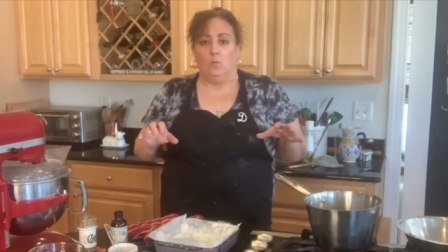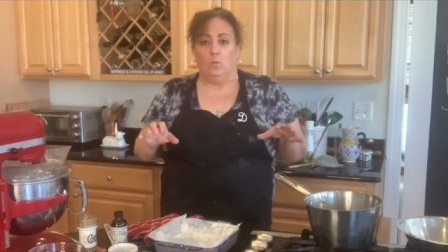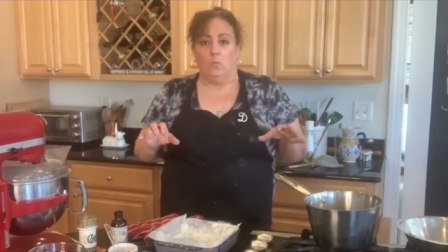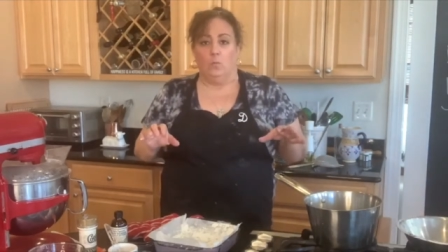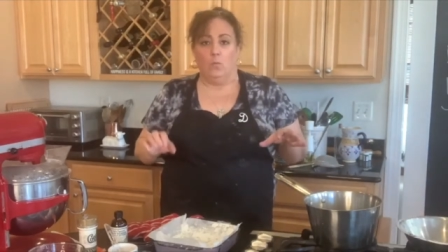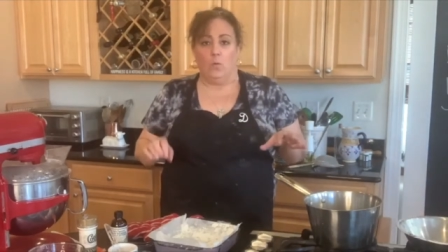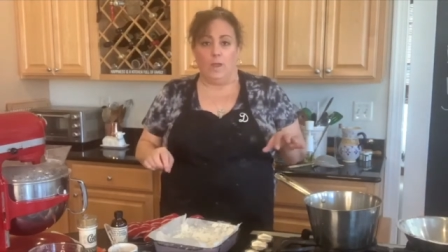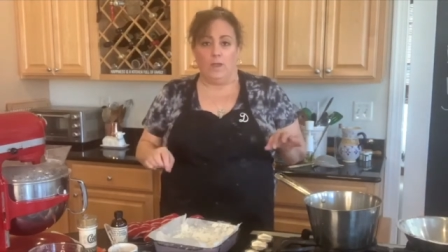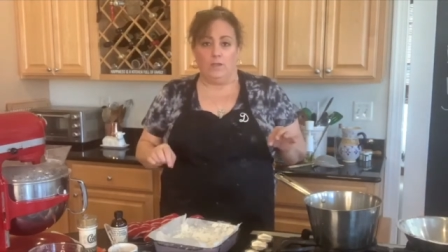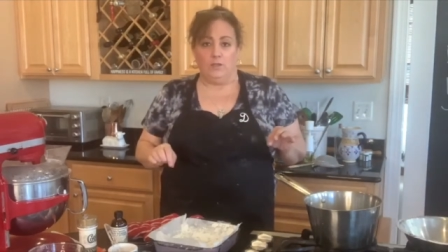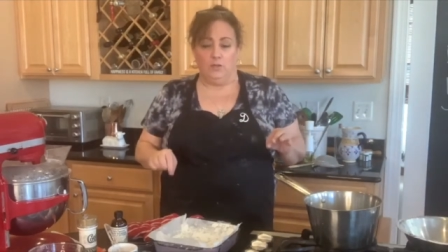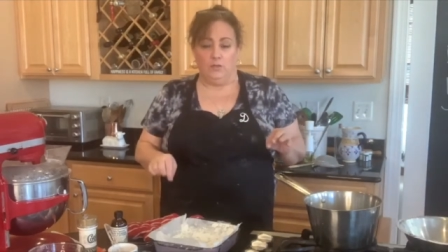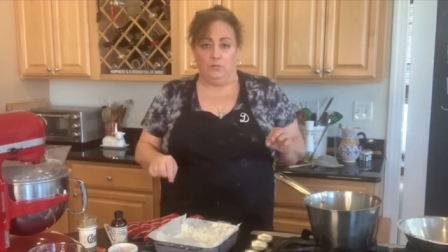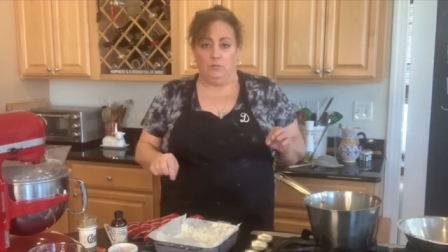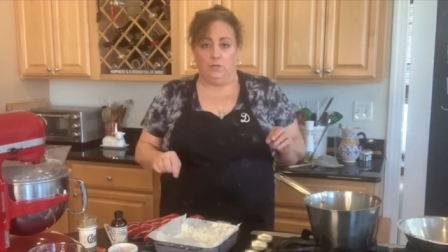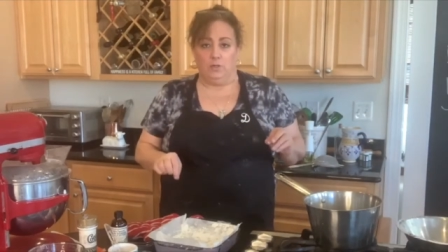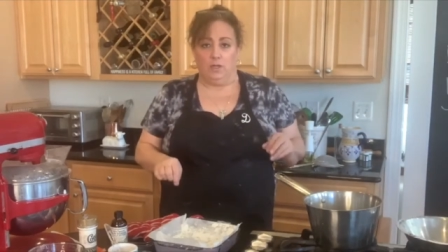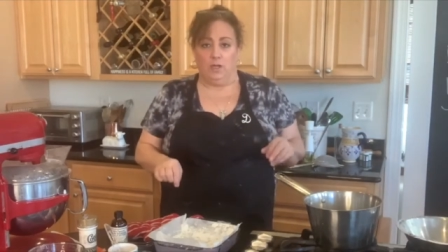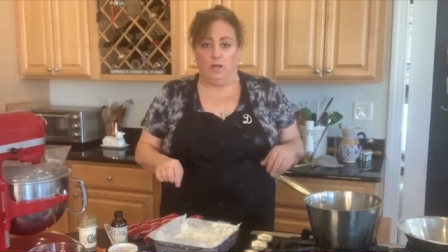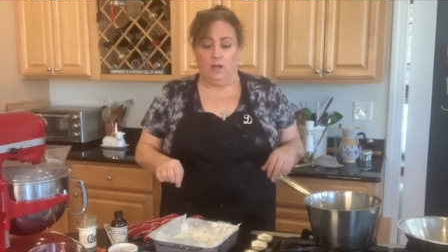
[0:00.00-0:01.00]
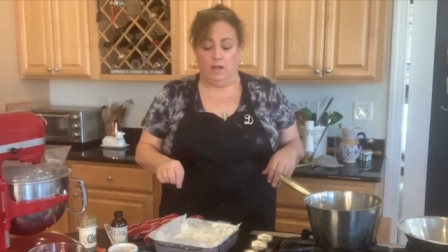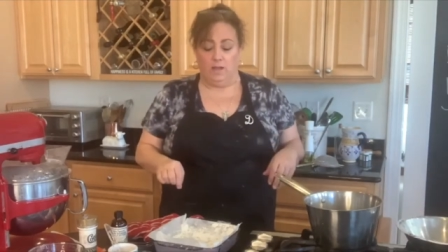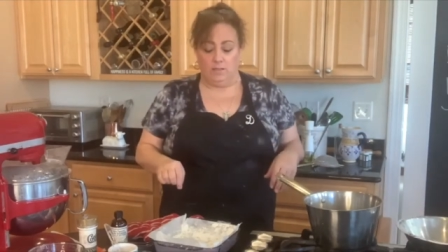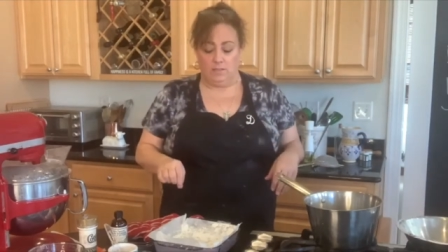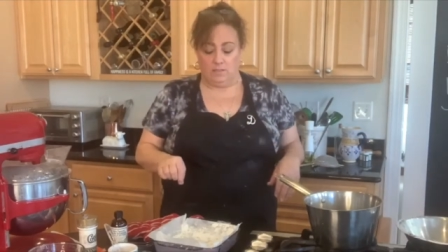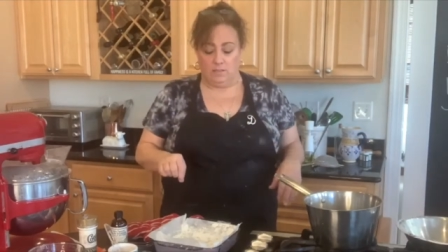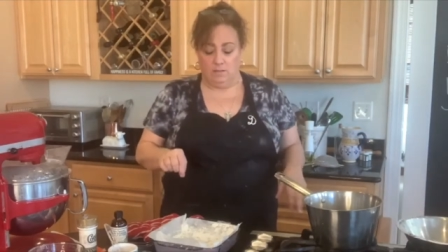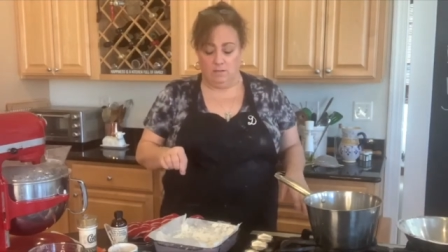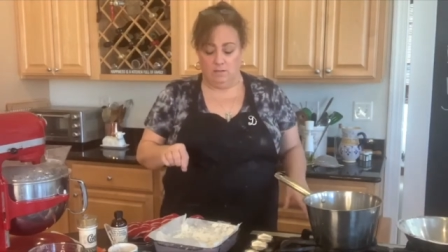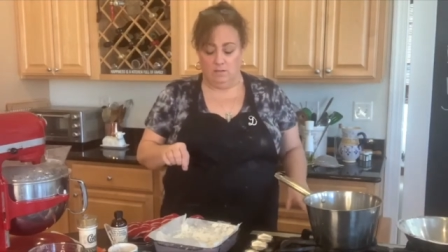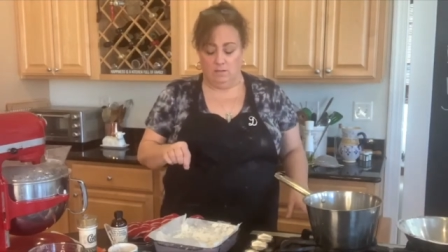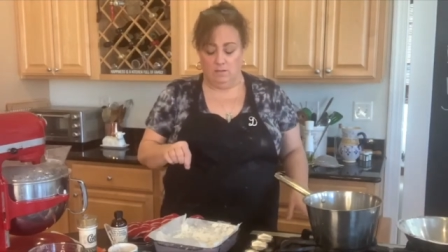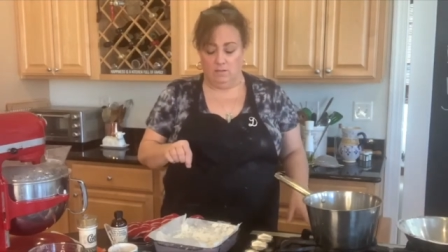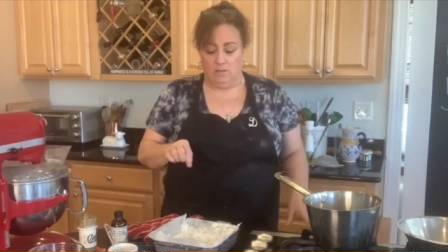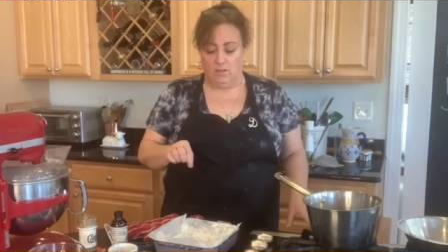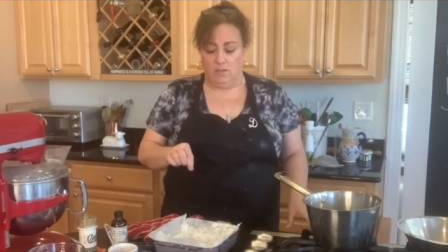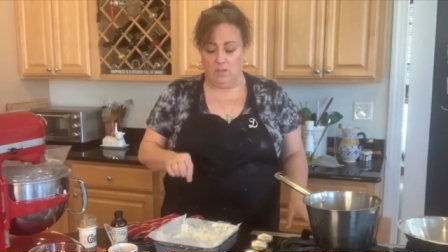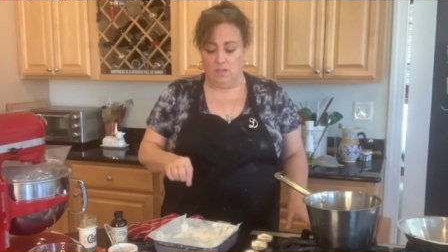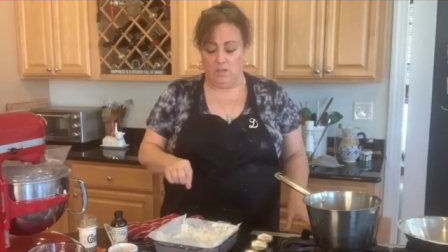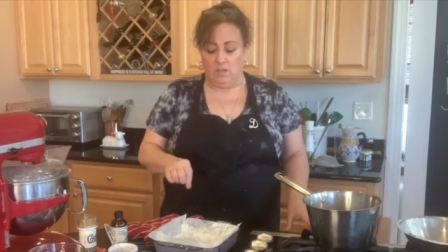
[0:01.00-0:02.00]
When you cut
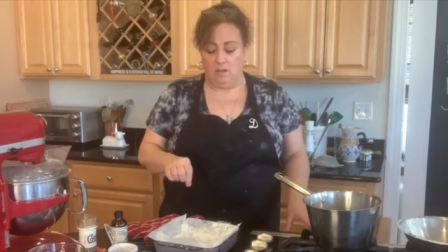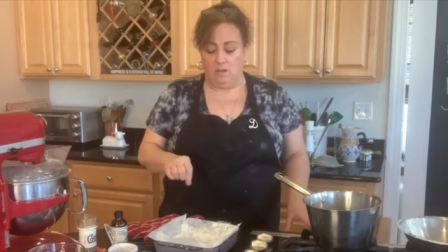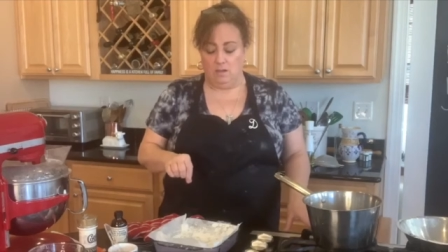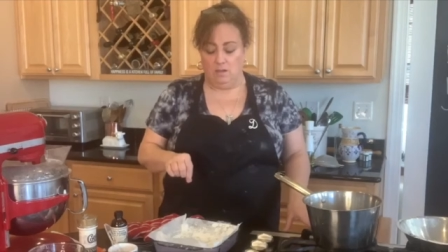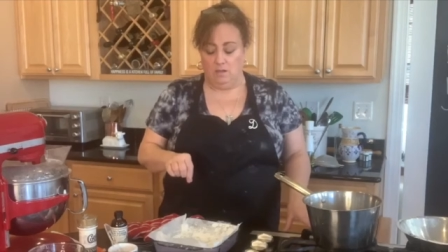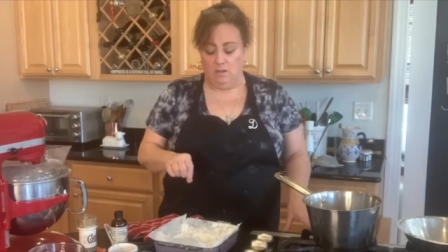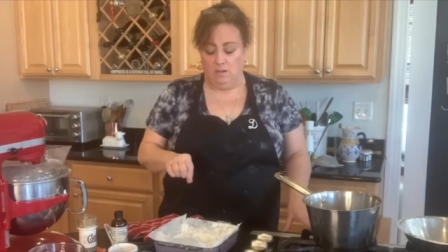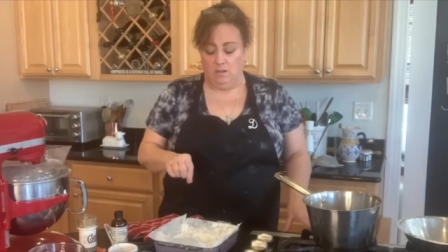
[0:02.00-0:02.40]
the